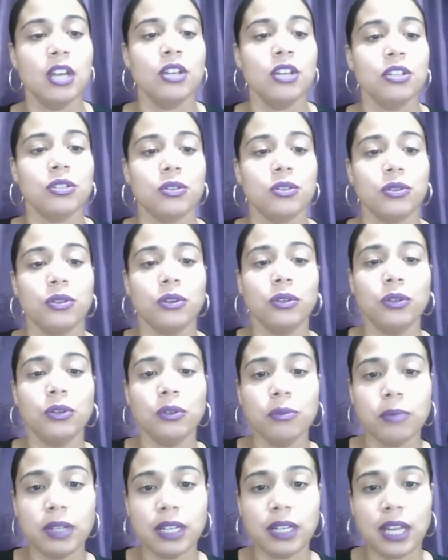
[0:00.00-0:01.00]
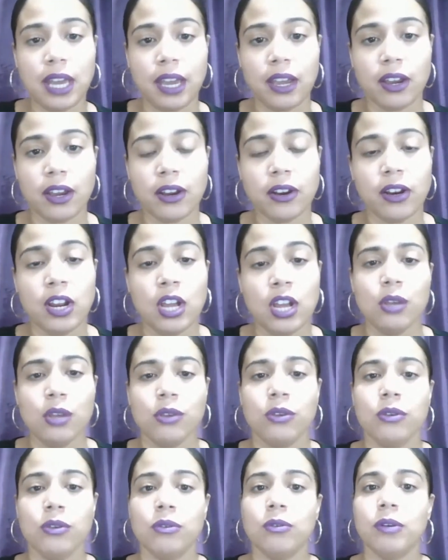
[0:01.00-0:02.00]
So the human hair,
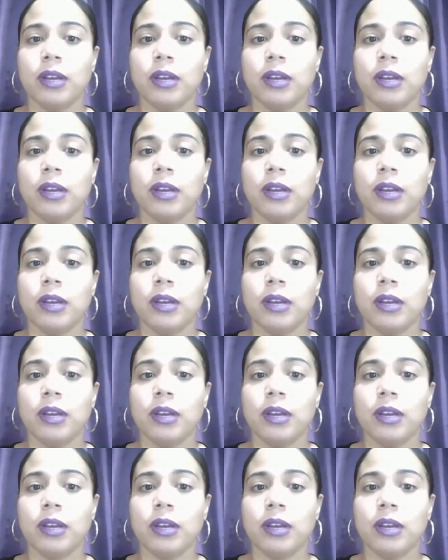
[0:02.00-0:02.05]
you